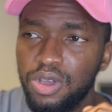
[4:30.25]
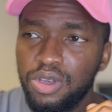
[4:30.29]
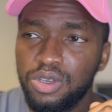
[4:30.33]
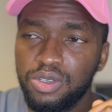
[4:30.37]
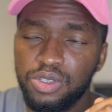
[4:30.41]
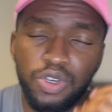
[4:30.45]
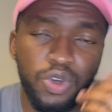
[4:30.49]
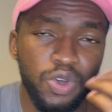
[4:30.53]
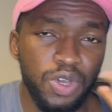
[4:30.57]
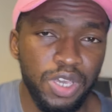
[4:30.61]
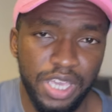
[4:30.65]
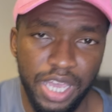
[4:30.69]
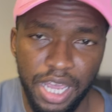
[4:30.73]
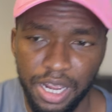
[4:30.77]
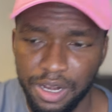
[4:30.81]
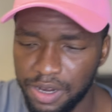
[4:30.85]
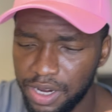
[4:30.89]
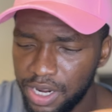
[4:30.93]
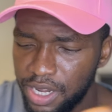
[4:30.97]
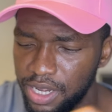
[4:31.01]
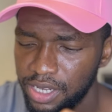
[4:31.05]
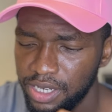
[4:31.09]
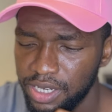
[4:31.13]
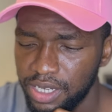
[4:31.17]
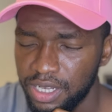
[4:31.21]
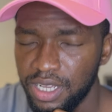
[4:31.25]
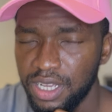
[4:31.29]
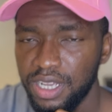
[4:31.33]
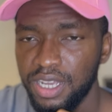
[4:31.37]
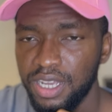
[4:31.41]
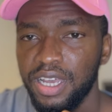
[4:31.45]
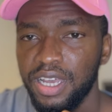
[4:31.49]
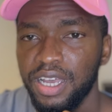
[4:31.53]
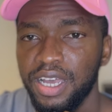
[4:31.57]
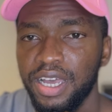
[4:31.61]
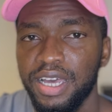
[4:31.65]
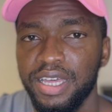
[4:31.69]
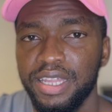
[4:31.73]
So he agreed,
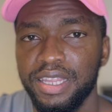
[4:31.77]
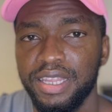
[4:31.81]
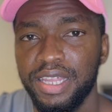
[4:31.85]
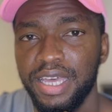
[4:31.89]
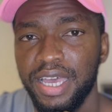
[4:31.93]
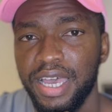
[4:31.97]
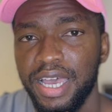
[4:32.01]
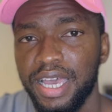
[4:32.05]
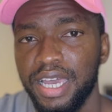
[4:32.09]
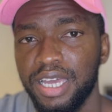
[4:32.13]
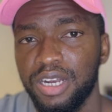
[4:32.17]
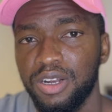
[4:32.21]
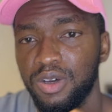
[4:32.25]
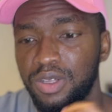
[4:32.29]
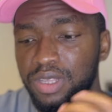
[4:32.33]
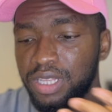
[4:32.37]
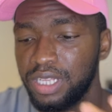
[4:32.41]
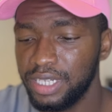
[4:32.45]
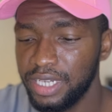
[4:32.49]
and then on